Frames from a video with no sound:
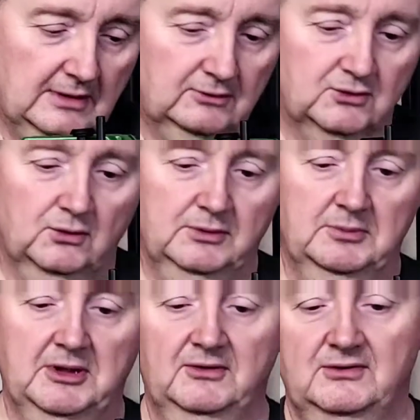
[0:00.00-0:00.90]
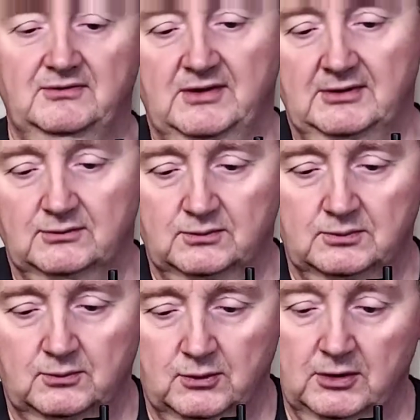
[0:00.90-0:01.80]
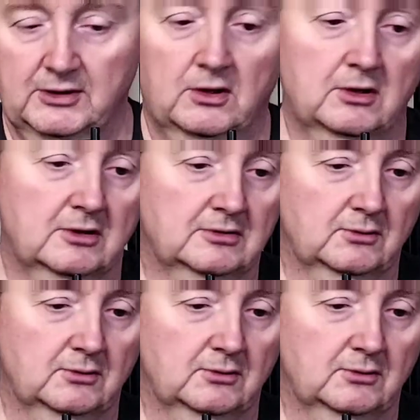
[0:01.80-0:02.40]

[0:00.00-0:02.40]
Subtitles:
how truly big these things really are